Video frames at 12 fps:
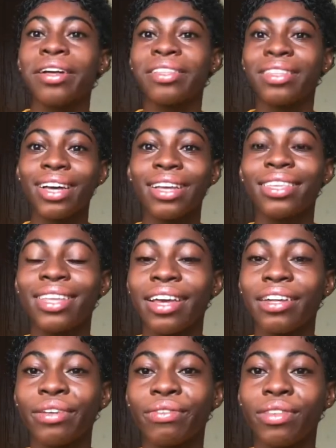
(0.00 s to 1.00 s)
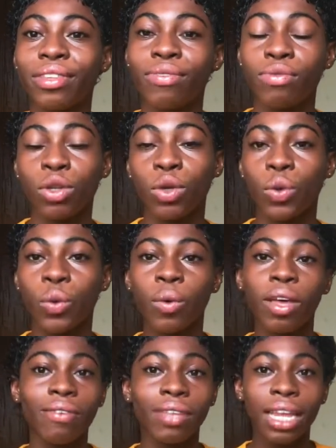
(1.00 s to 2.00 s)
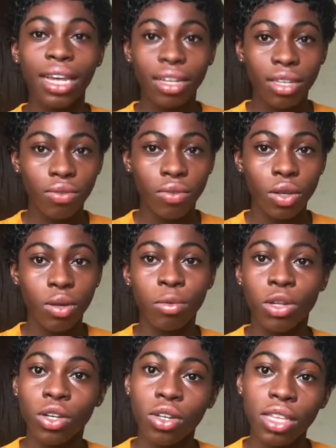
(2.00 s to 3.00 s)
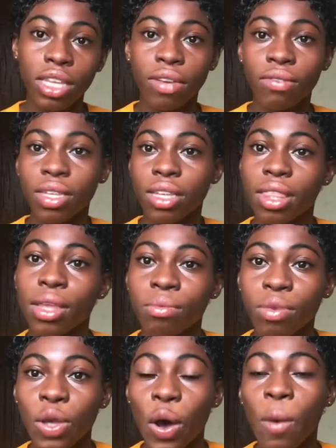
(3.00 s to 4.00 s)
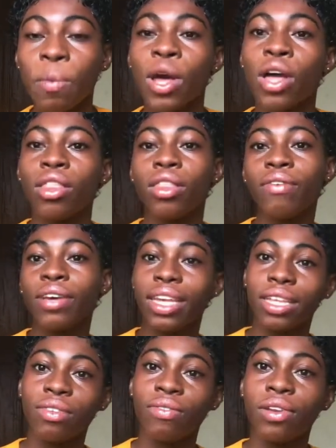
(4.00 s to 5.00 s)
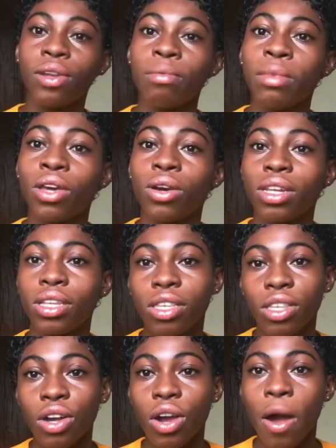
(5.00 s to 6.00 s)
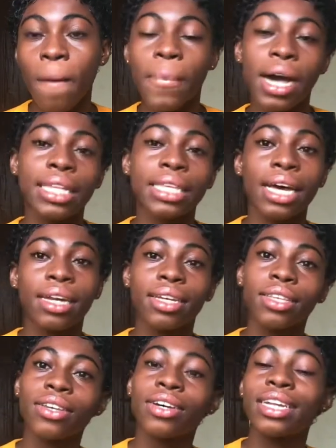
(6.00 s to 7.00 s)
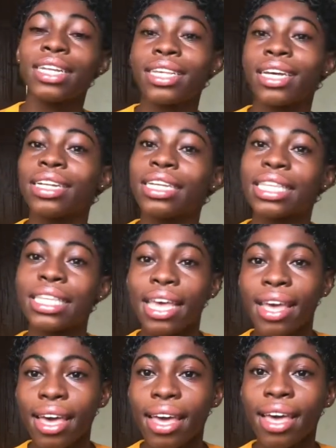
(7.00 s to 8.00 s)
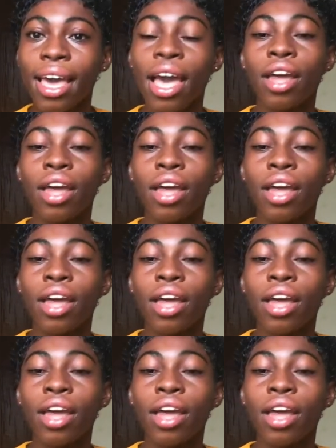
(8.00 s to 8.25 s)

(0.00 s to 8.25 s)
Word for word: that's the end of this video if you like this video be sure to give it a thumbs up don't forget to follow me on instagram at underscore A.